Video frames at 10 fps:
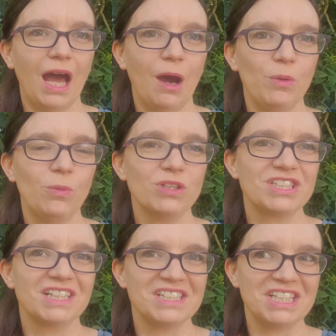And we wanted
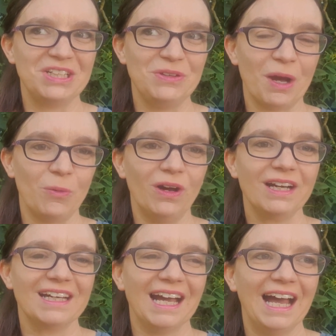to continue that
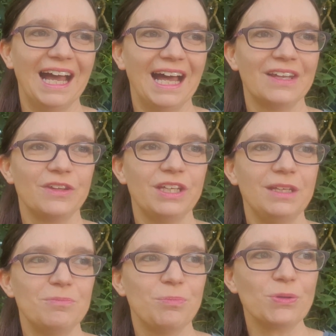work, and
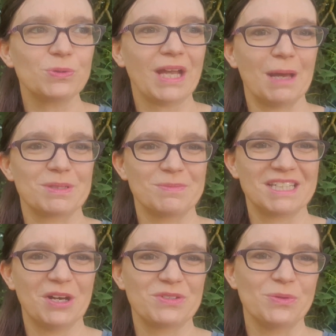the bottle caps
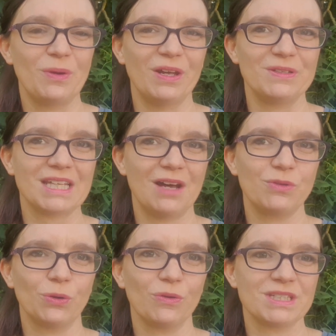themselves and the willows have
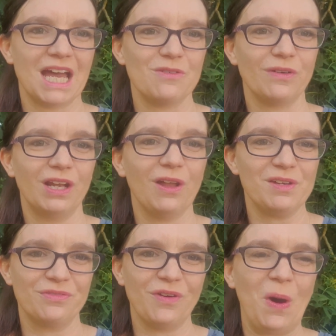gone on to have a
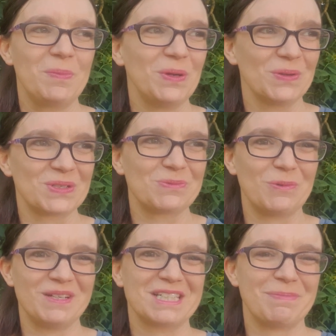life far beyond what
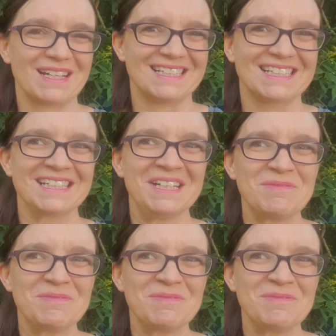we expected.